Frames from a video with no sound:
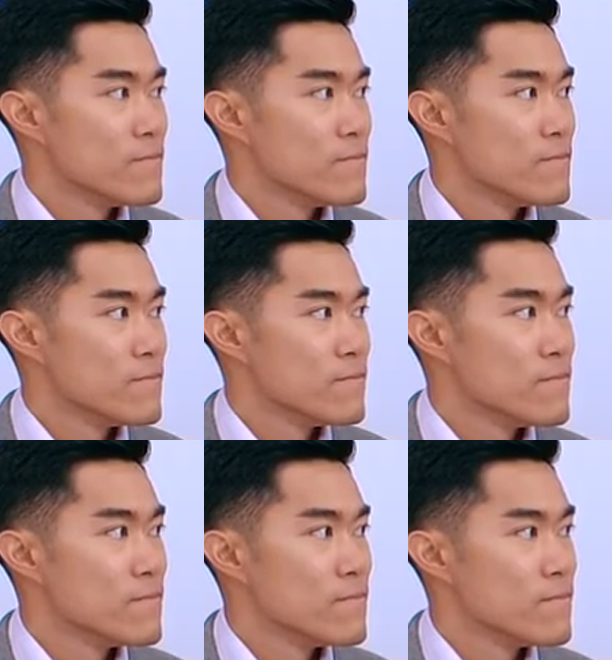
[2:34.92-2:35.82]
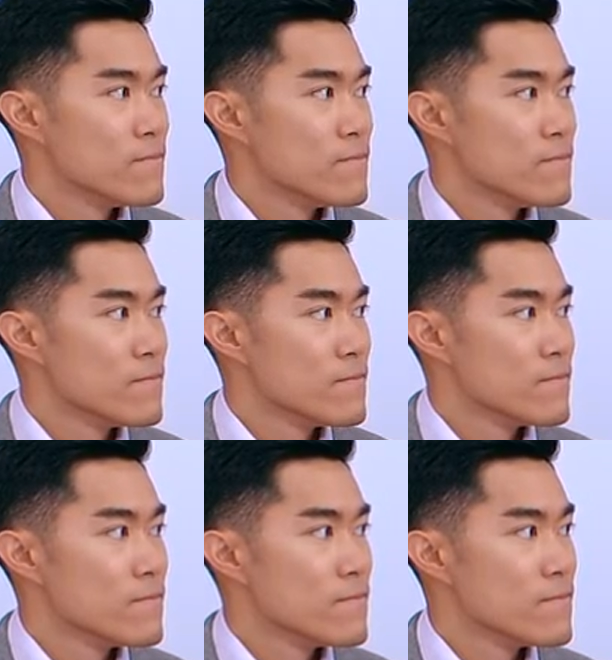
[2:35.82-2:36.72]

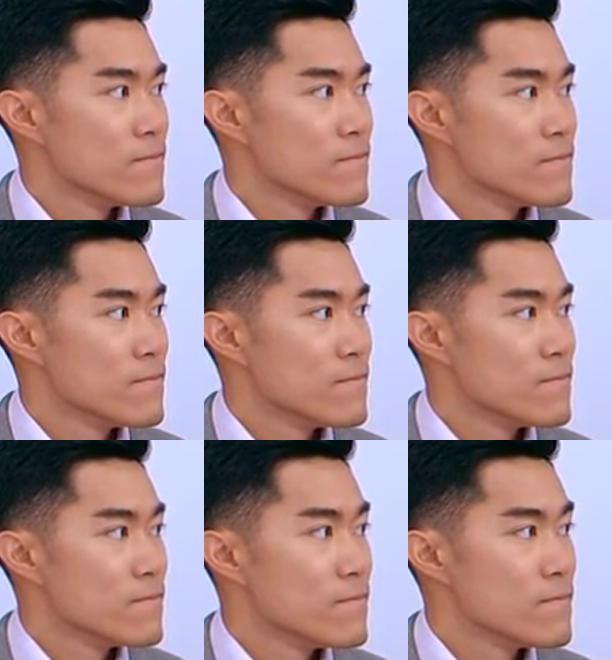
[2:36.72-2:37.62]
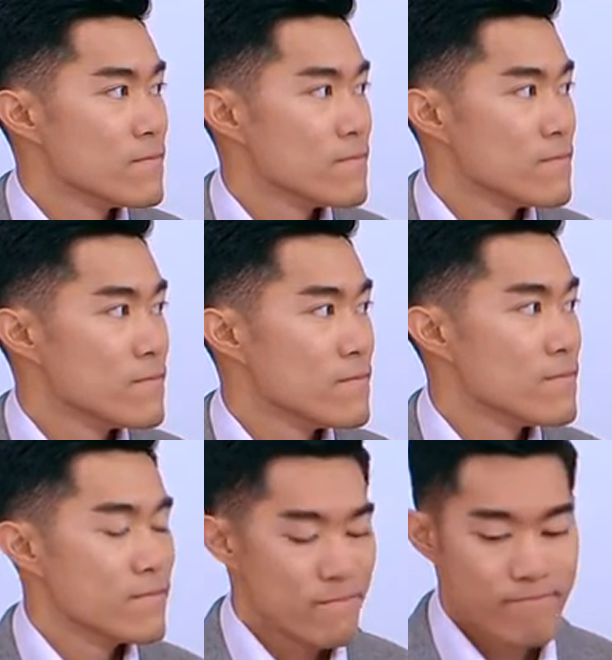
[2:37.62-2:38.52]

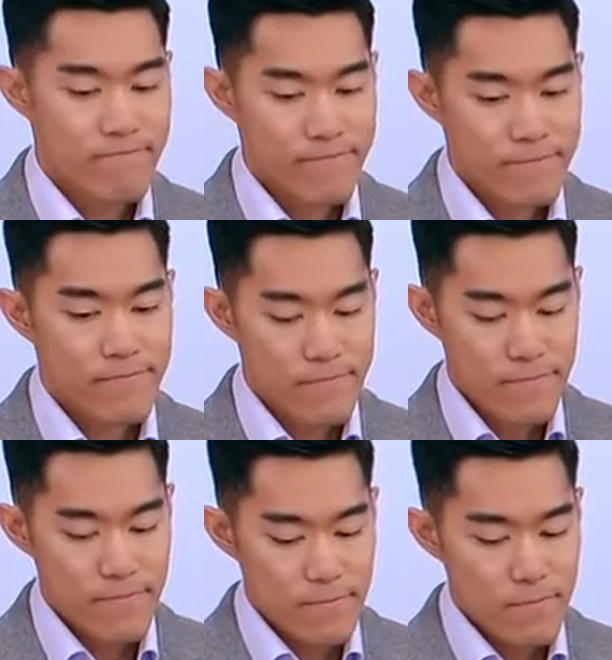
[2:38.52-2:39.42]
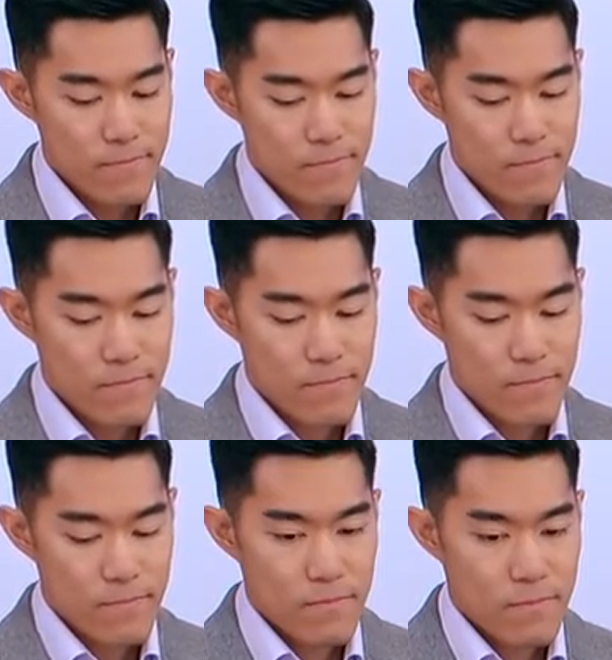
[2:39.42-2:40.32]

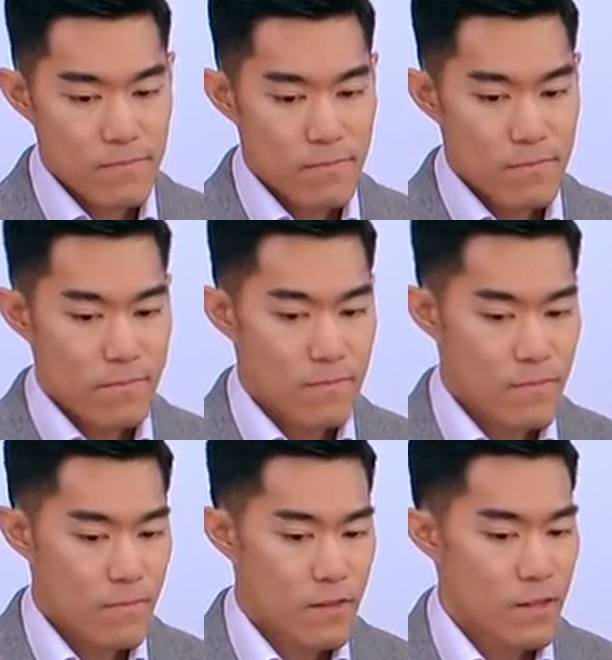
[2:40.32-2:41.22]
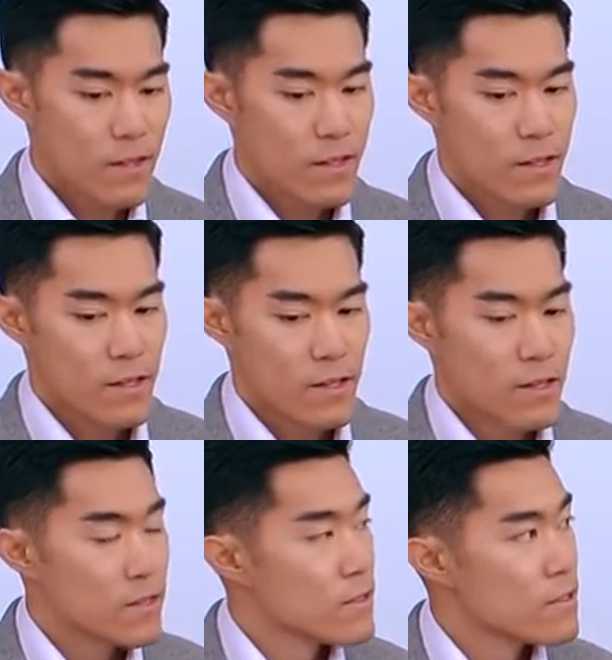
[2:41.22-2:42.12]

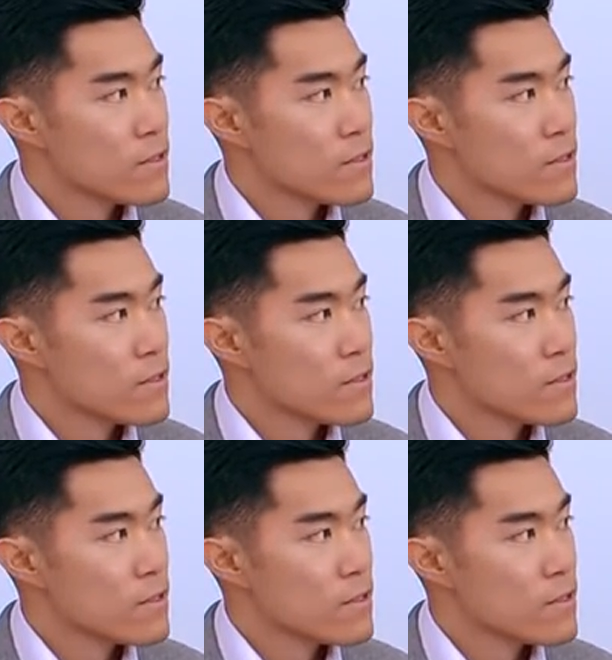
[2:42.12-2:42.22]
This person isn't speaking.